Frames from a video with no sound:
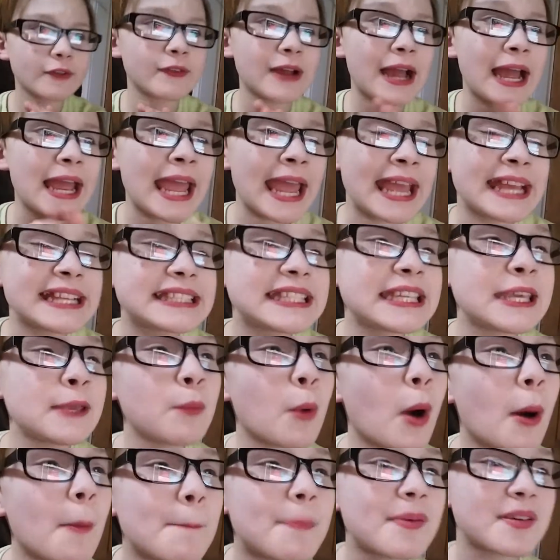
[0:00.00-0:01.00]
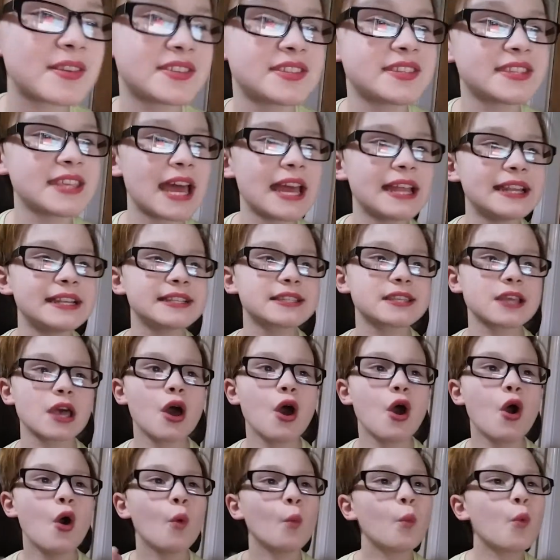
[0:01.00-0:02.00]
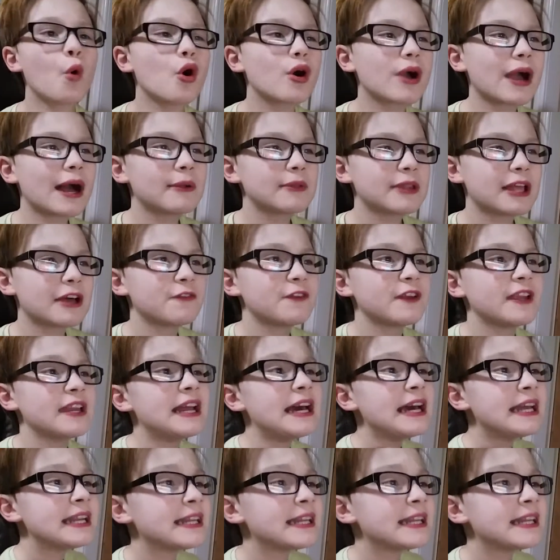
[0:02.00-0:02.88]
right. 81% walk out laughing.